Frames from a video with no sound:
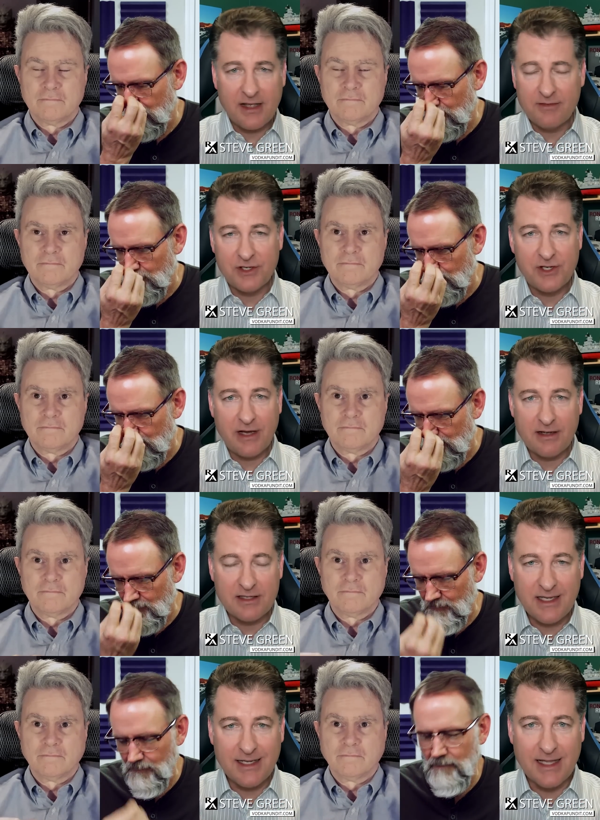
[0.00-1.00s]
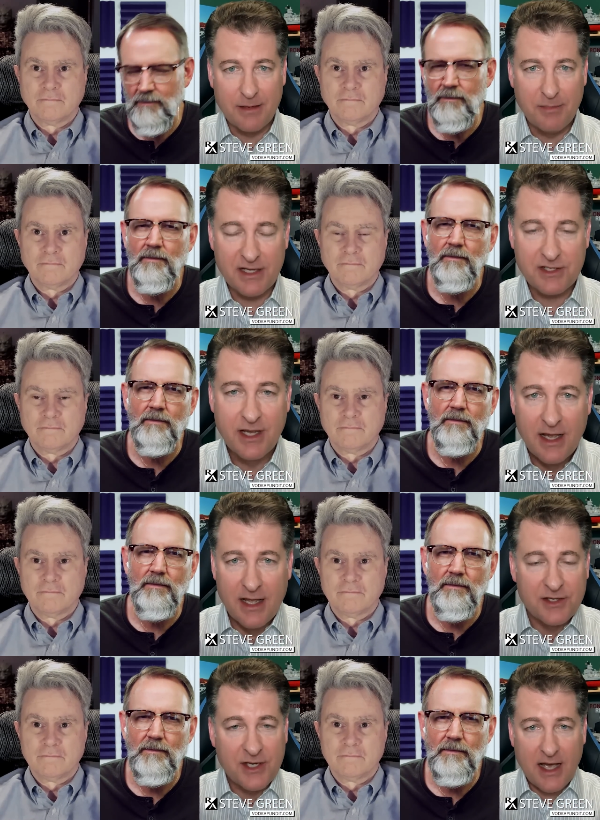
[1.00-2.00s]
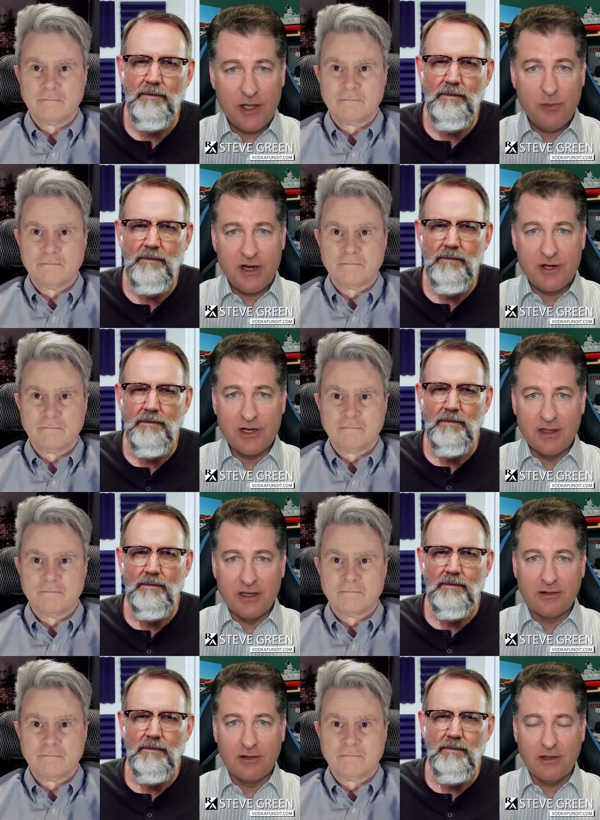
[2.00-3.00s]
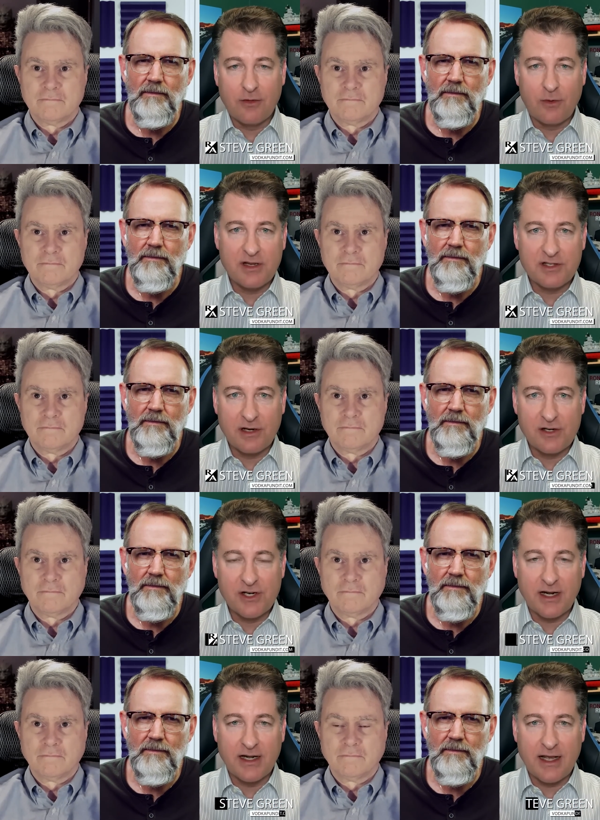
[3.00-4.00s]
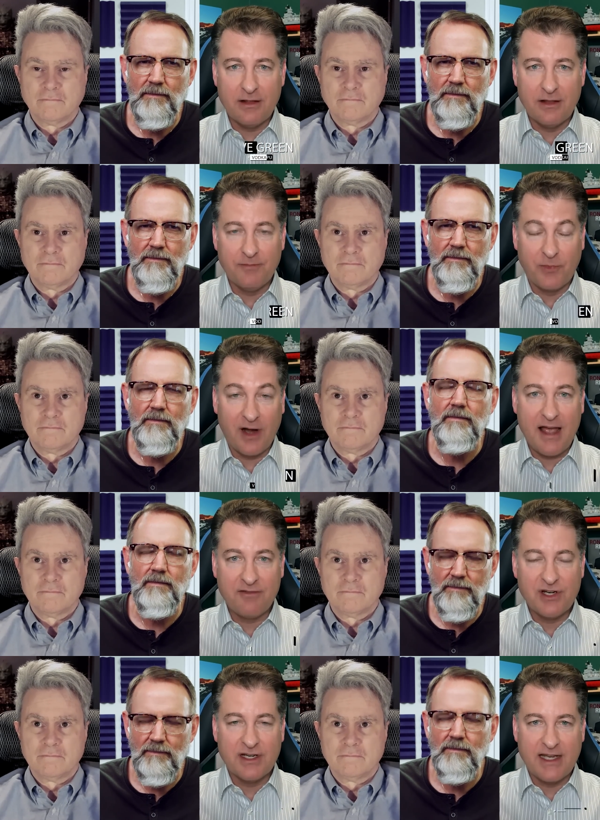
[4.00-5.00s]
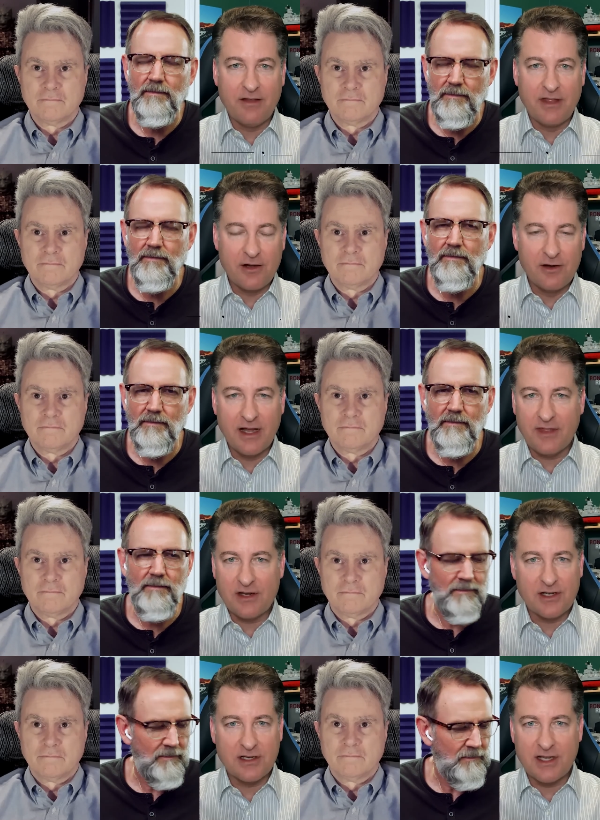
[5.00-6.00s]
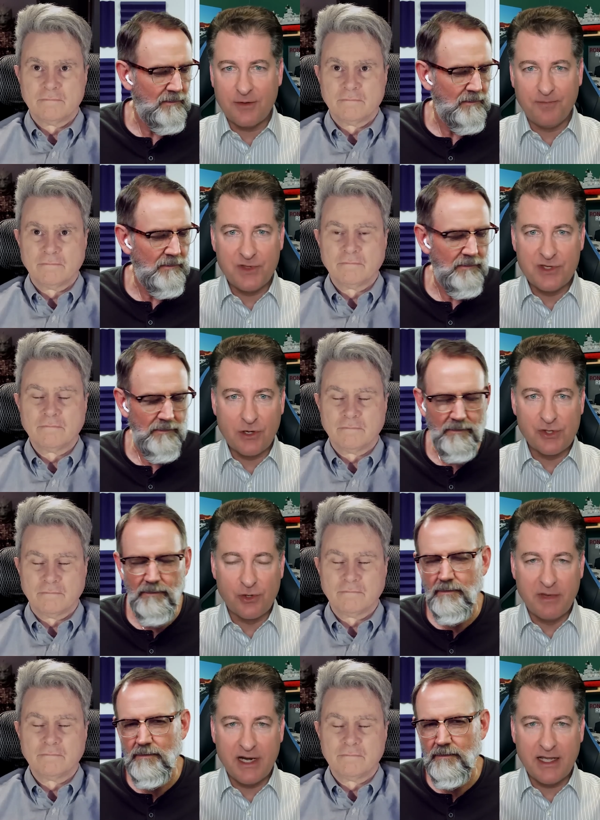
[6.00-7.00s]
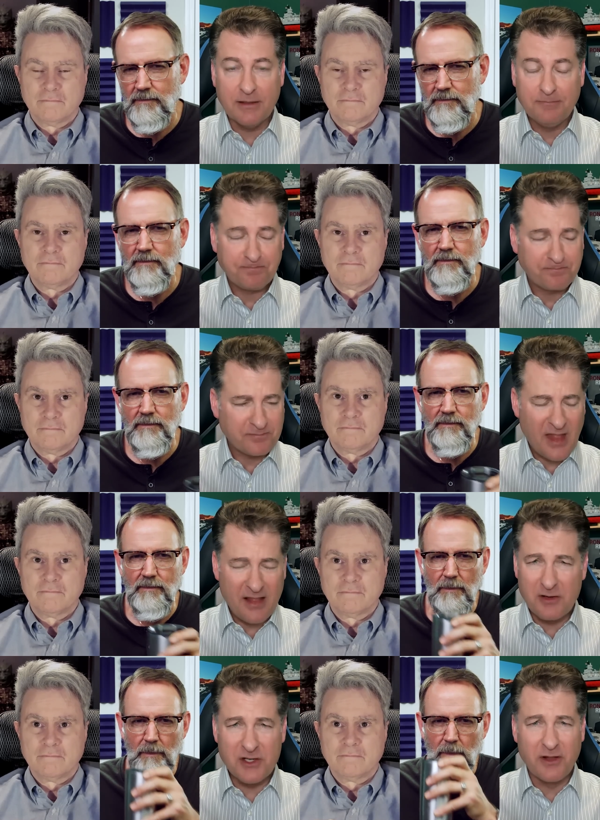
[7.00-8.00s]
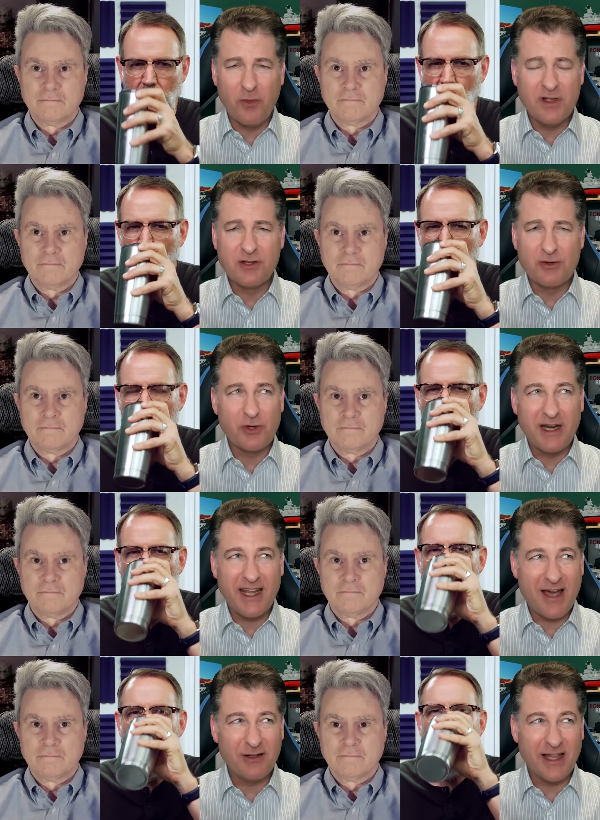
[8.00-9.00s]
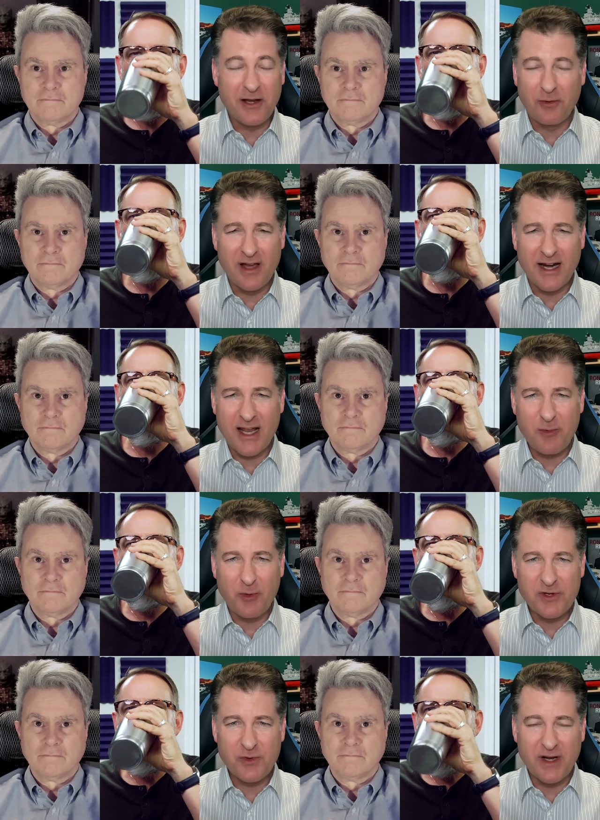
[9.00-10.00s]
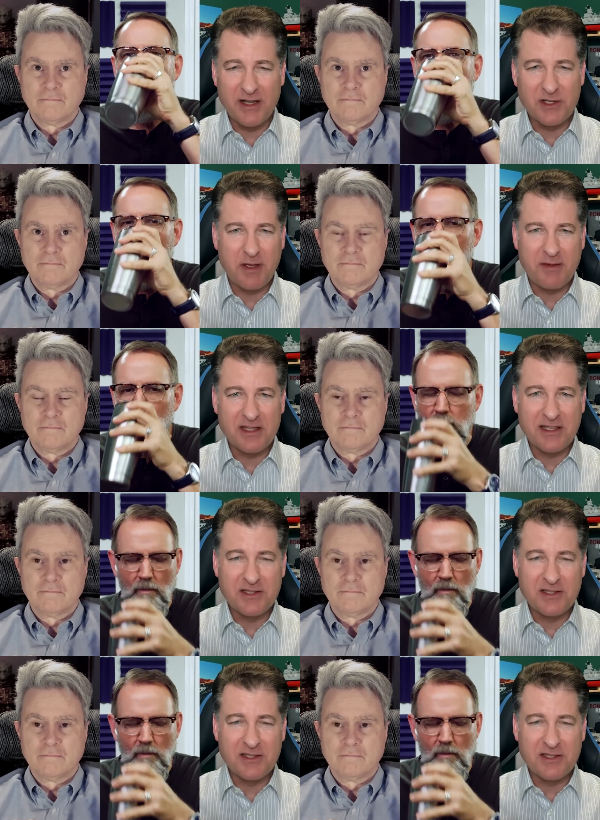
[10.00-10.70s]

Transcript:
Speaker 1: to give a shout out to Elon Musk. Scott, you mentioned that the authorities there are shutting down the, or have shut down the internet. They shut down social media. There's only one social media outlet in Iran. I can't remember which one it is. Maybe it's